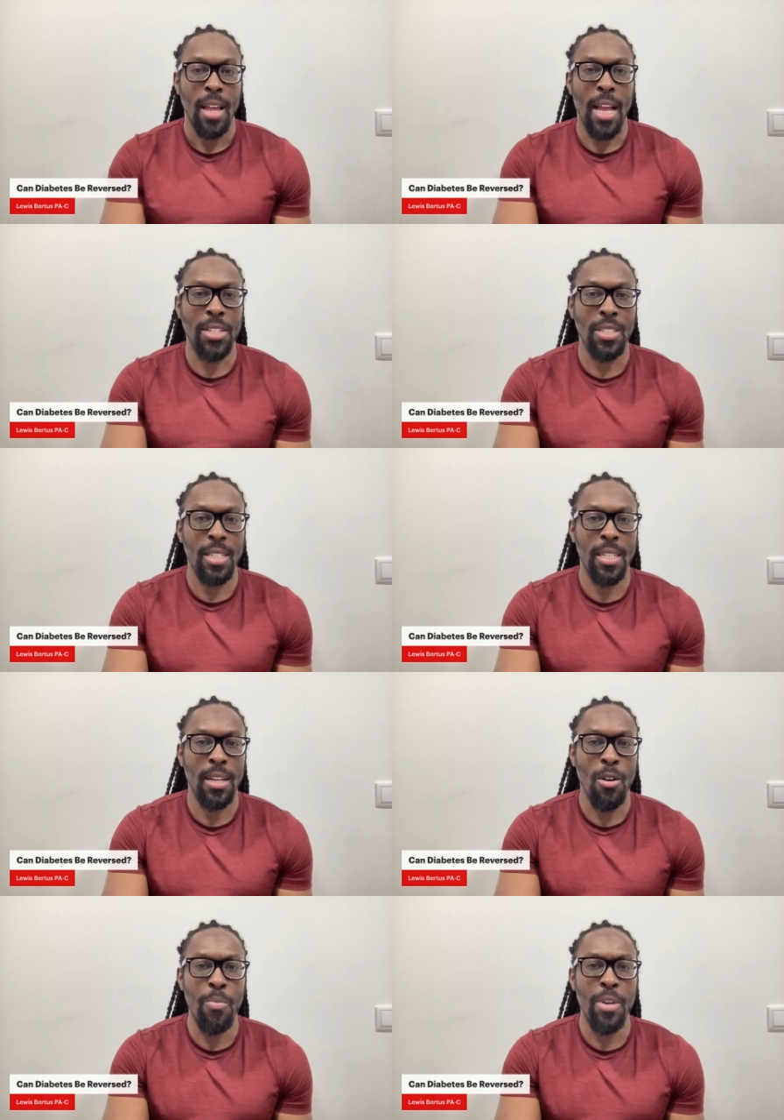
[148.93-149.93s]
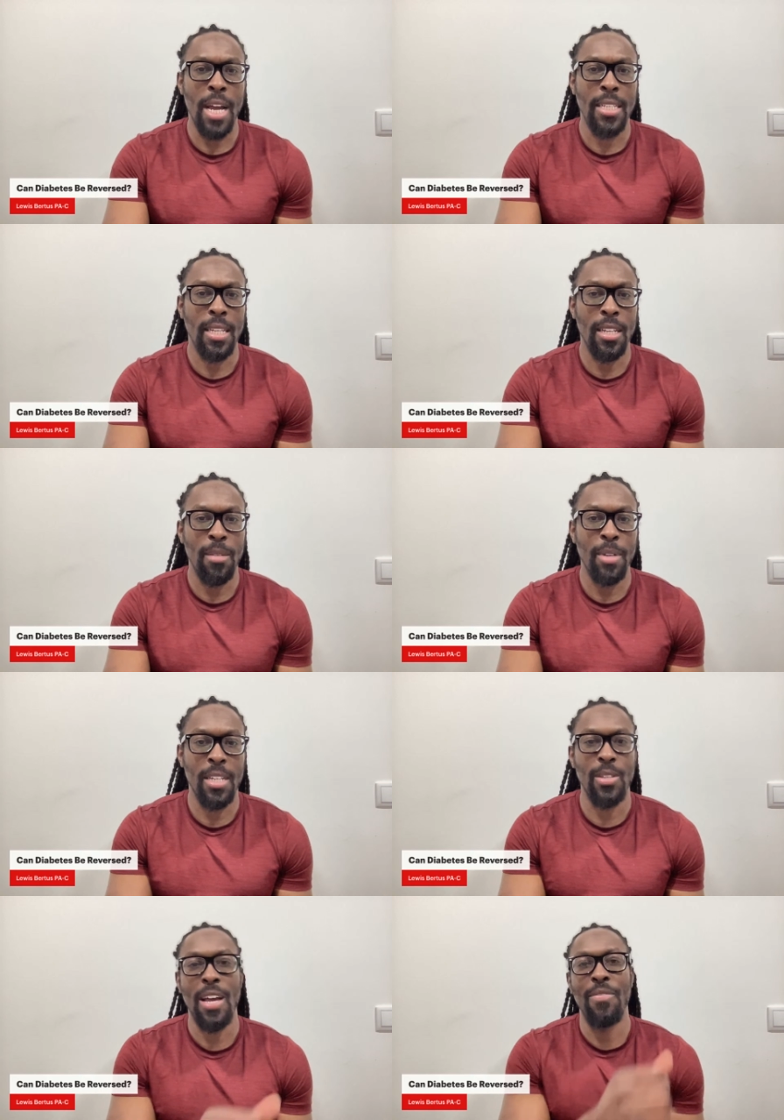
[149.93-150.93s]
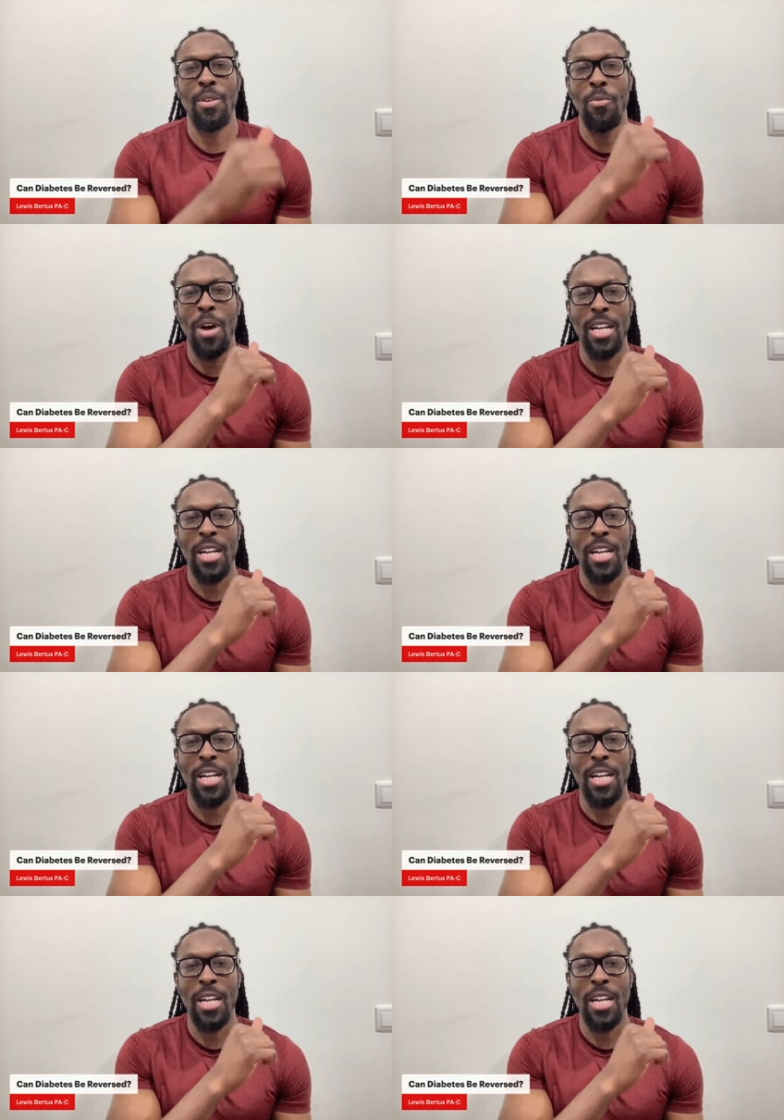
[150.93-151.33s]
actually, hope you guys can hear me, because I have the